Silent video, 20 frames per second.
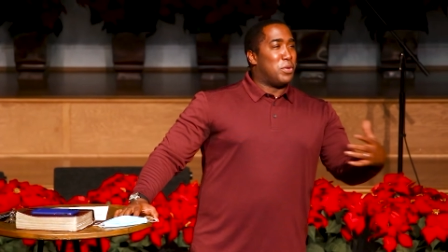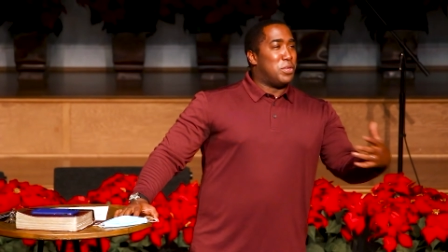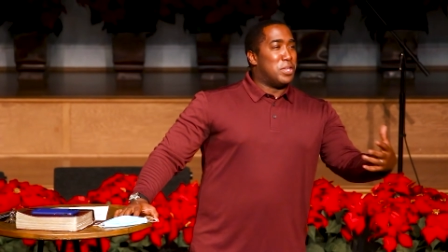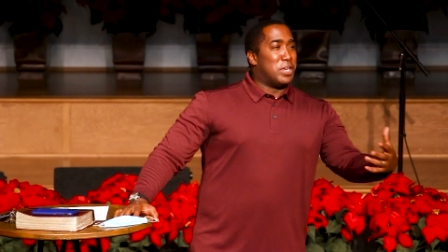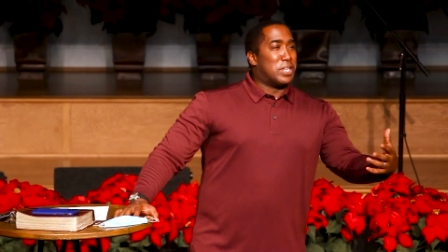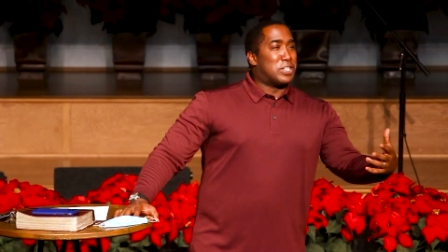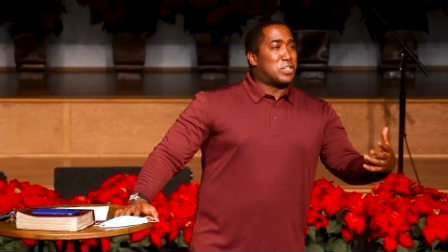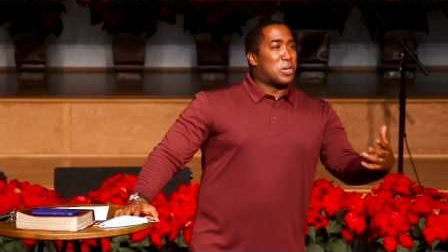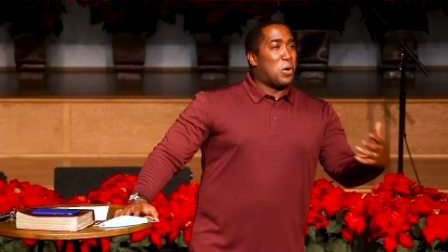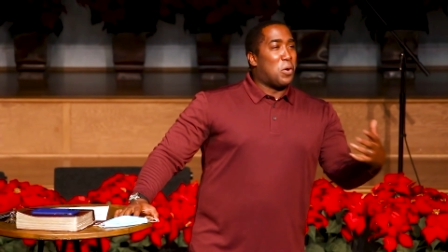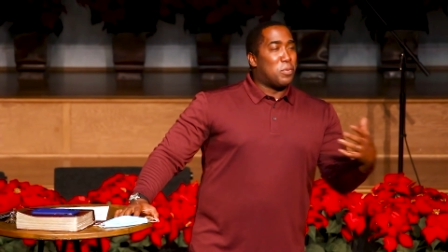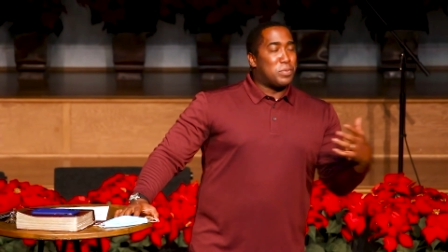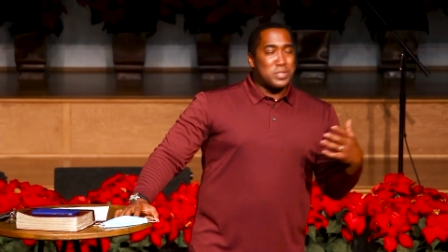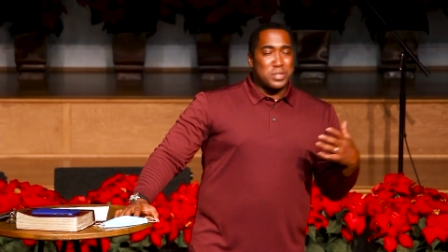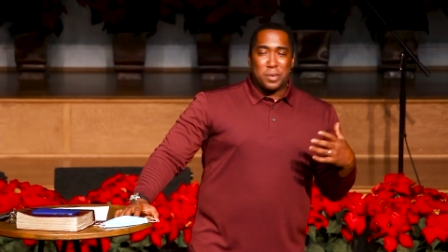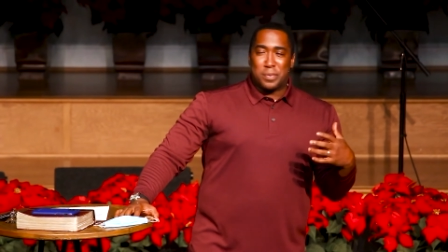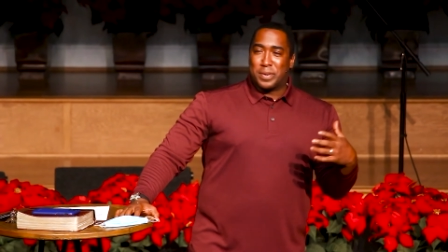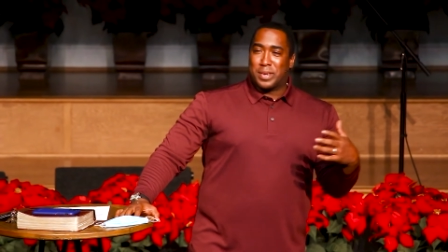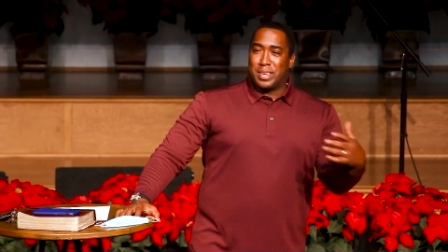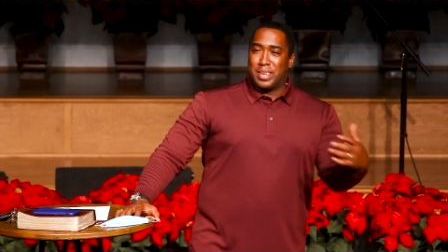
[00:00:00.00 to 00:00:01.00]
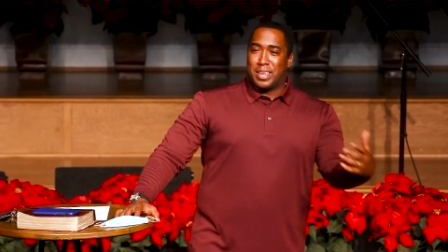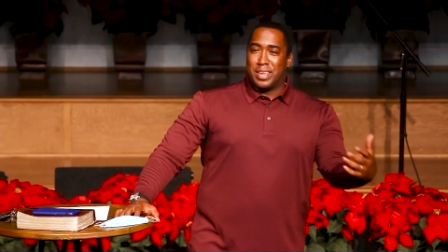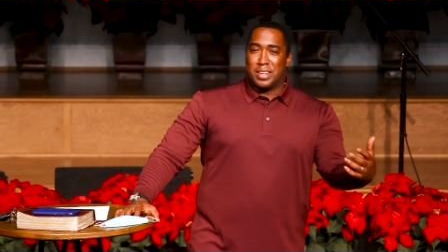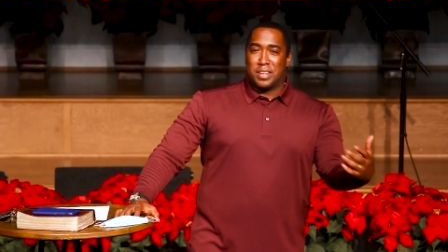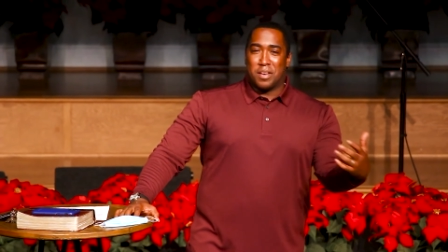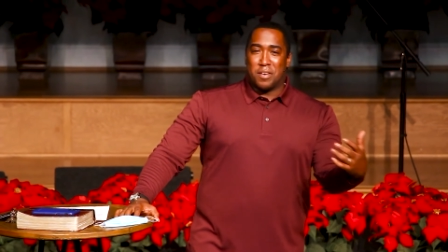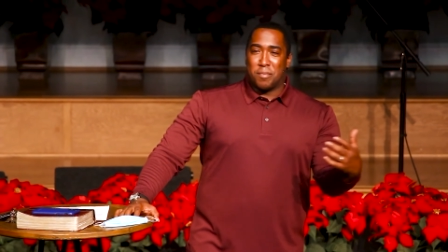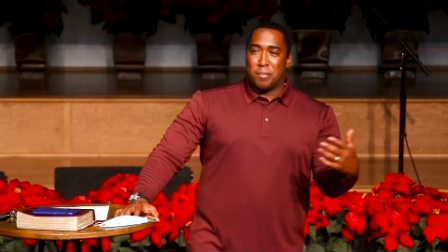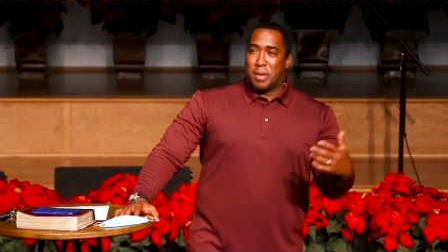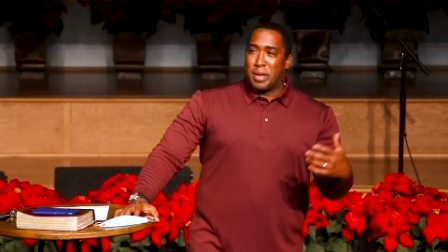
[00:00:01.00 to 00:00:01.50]
when you get your hopes up
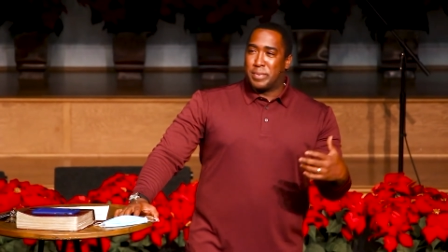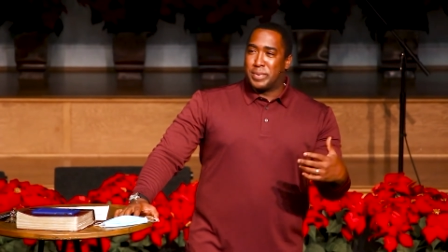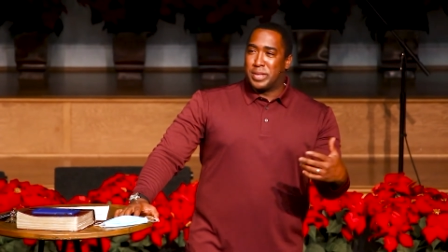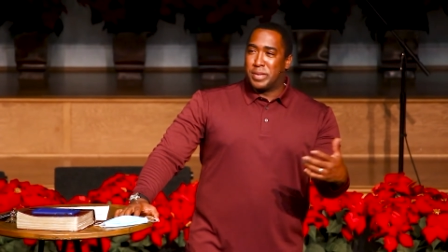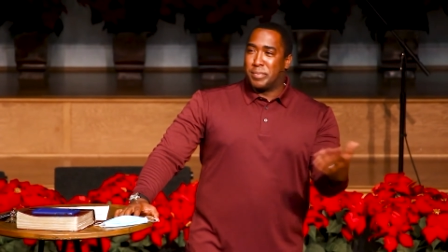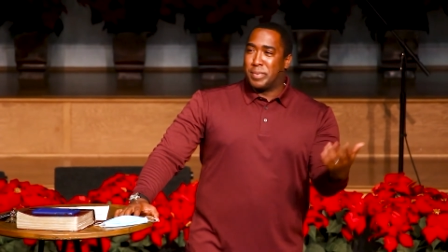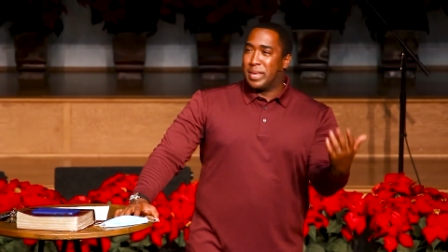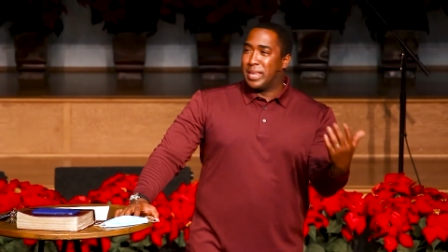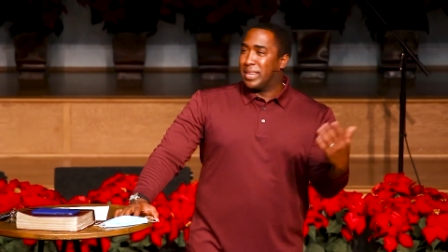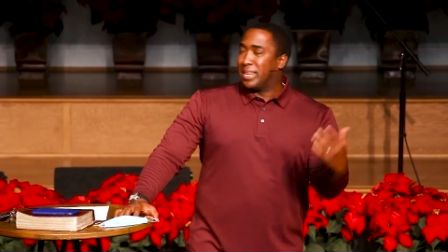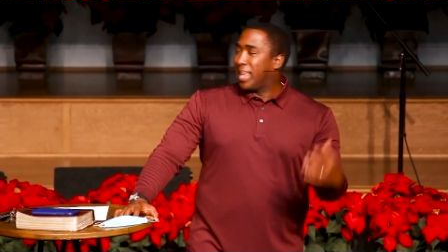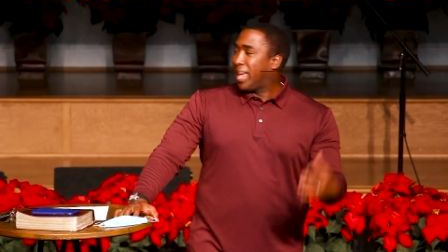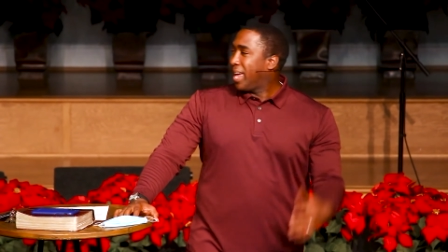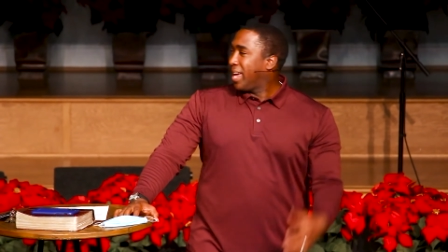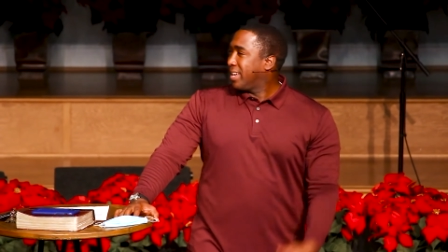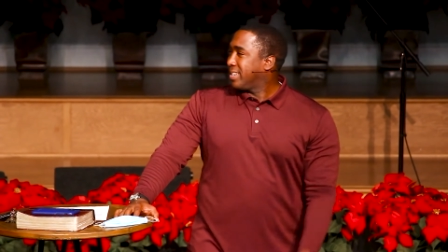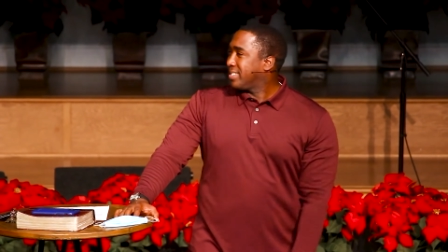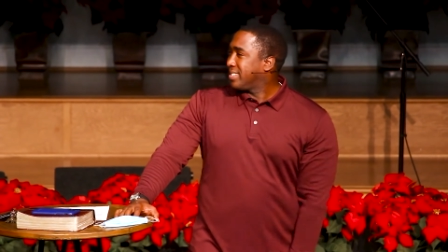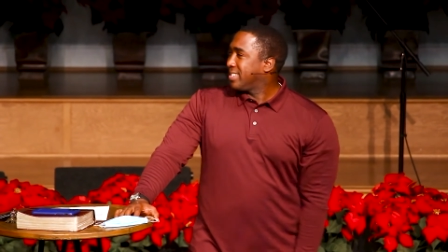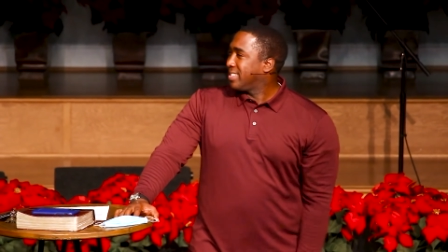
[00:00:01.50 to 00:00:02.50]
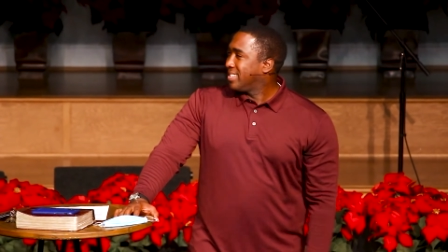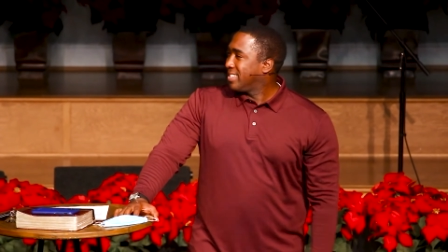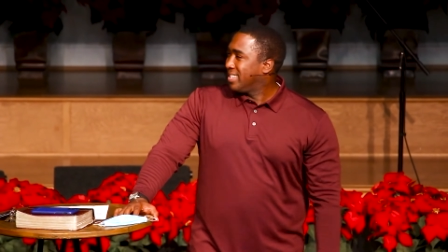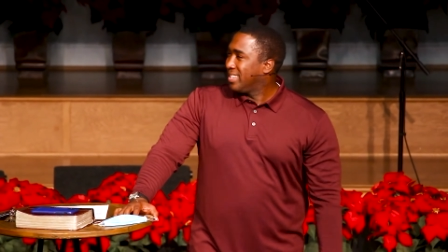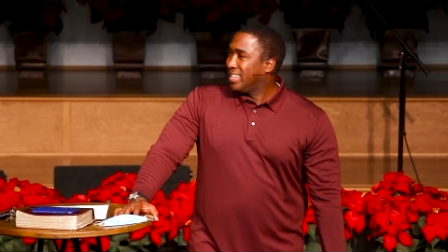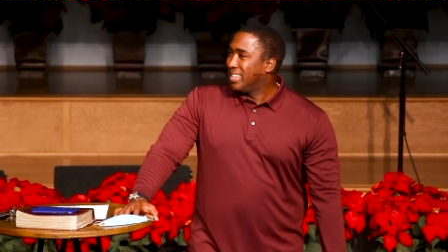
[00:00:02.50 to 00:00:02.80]
again of maybe it being dashed